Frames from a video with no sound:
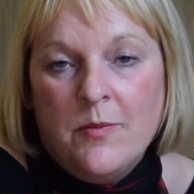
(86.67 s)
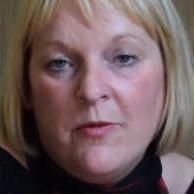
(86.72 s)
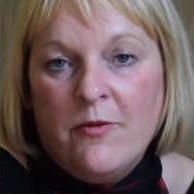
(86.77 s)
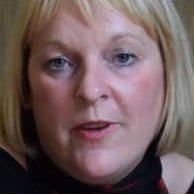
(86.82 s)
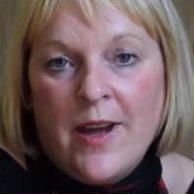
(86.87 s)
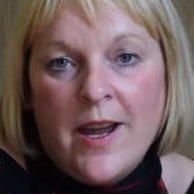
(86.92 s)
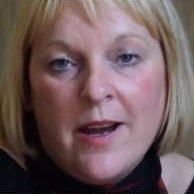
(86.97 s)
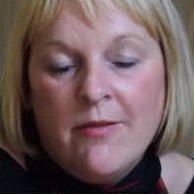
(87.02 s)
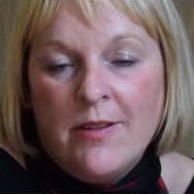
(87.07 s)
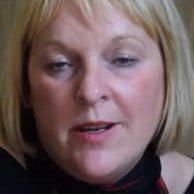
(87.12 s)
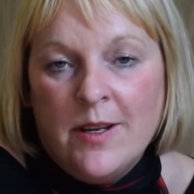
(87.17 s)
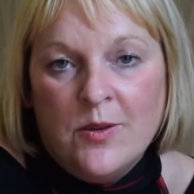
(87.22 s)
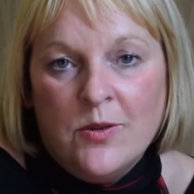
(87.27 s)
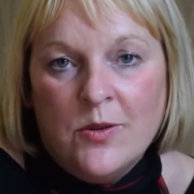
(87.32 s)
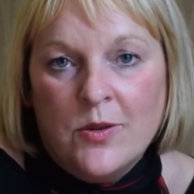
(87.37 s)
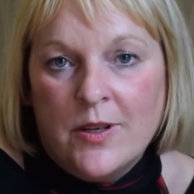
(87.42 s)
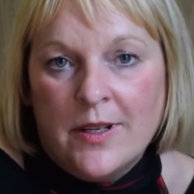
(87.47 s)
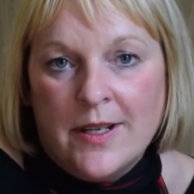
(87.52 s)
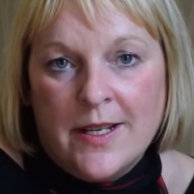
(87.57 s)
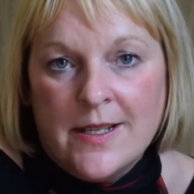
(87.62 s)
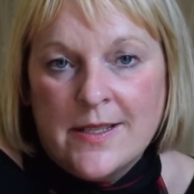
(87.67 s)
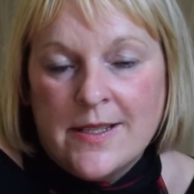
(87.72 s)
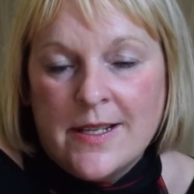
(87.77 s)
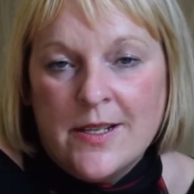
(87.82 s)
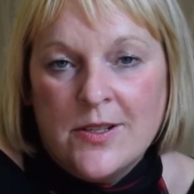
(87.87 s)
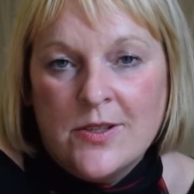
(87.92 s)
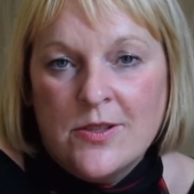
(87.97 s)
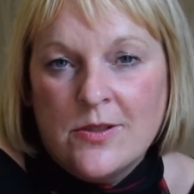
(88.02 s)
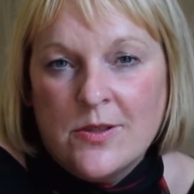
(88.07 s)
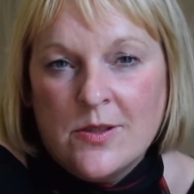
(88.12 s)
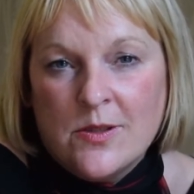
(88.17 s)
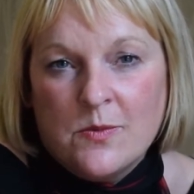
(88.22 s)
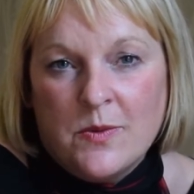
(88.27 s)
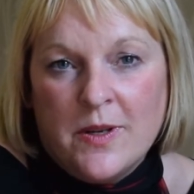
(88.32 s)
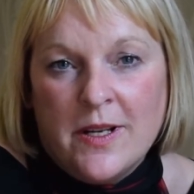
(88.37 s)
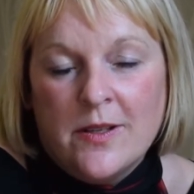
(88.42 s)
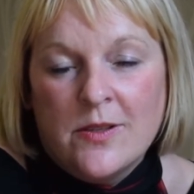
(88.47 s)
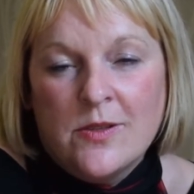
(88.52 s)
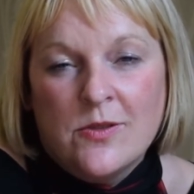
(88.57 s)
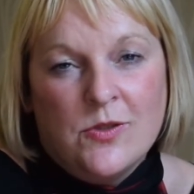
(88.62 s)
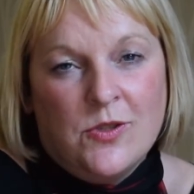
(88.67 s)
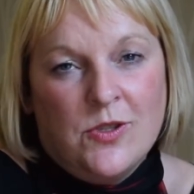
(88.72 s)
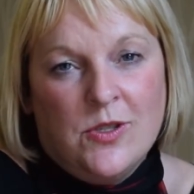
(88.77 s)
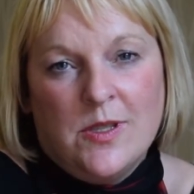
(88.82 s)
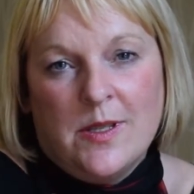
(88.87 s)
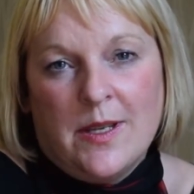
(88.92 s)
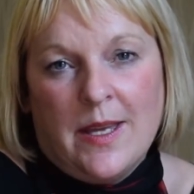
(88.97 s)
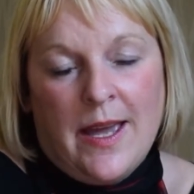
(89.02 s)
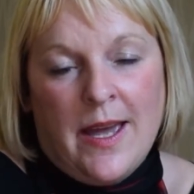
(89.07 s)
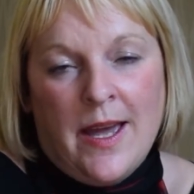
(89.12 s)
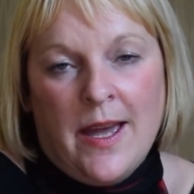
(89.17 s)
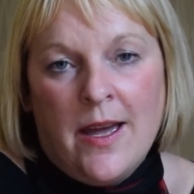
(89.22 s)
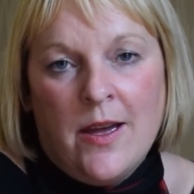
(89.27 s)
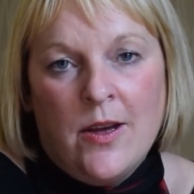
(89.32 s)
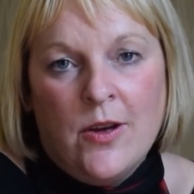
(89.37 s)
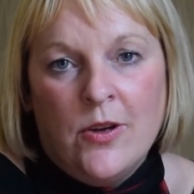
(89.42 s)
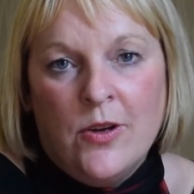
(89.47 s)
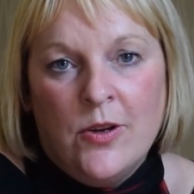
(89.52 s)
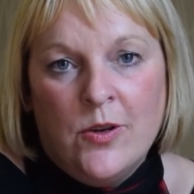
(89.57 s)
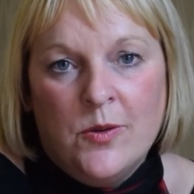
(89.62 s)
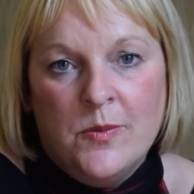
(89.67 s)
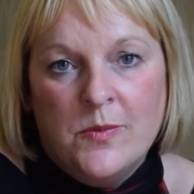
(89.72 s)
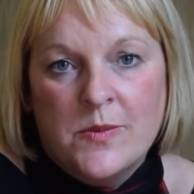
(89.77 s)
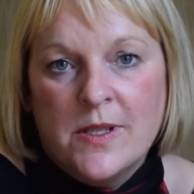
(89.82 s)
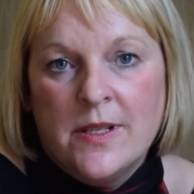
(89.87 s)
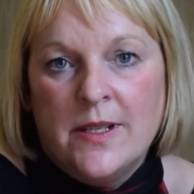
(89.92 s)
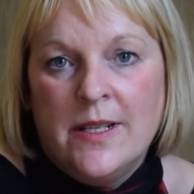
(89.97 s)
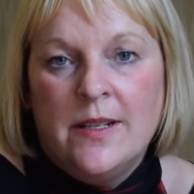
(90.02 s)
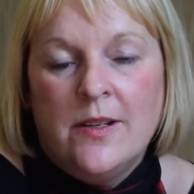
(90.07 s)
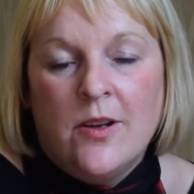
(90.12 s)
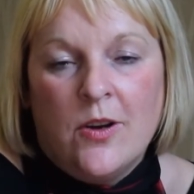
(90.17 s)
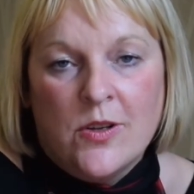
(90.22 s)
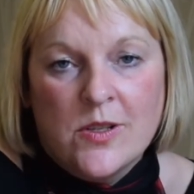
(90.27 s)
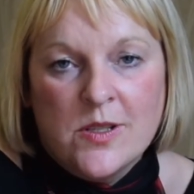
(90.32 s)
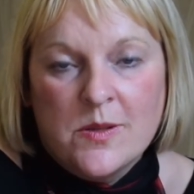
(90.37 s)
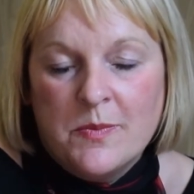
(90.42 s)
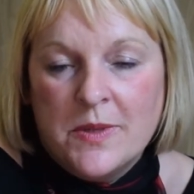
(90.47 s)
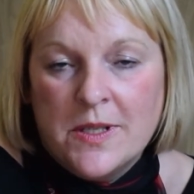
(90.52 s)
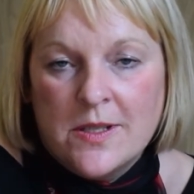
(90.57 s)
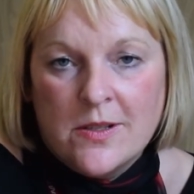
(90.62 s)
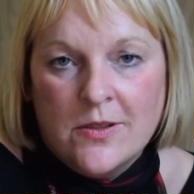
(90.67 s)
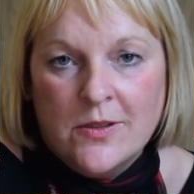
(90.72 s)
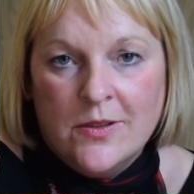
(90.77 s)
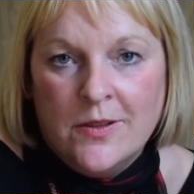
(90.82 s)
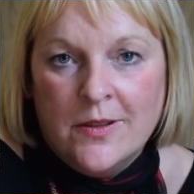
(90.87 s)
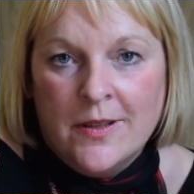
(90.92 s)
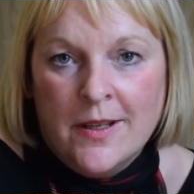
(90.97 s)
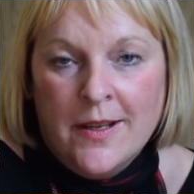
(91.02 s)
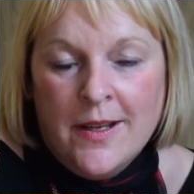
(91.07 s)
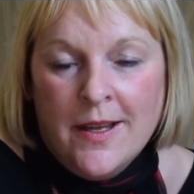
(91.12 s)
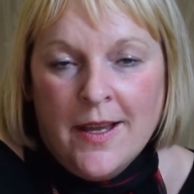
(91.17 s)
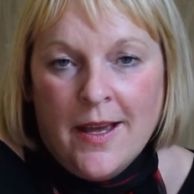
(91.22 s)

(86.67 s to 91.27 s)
varying organisations as well, such as care homes and in hospital.